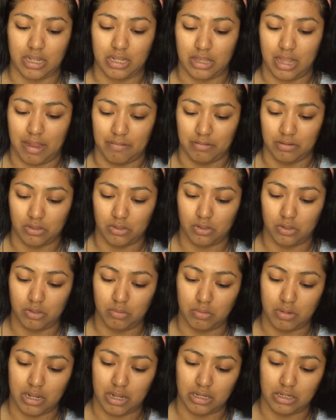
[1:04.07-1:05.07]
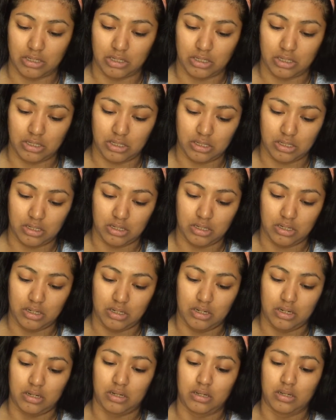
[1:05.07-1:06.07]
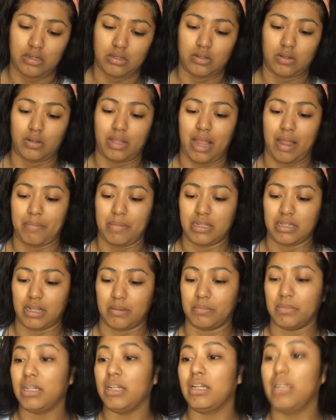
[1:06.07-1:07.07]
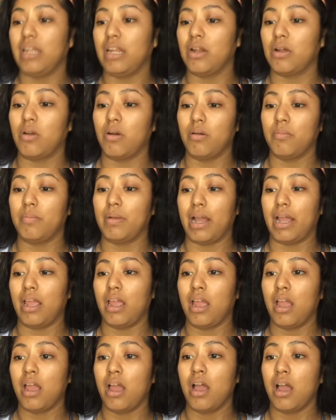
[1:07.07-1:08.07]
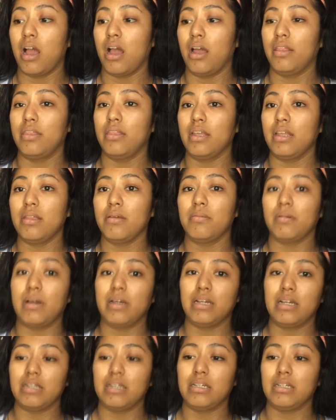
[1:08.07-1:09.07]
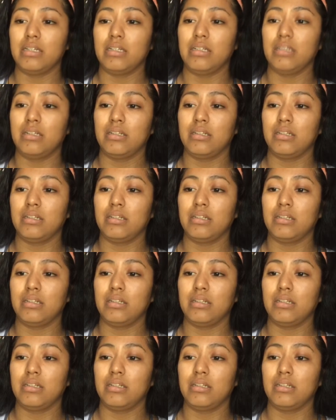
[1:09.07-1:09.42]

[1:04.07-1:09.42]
and that was too much. So that means I'm gonna need to go buy another one.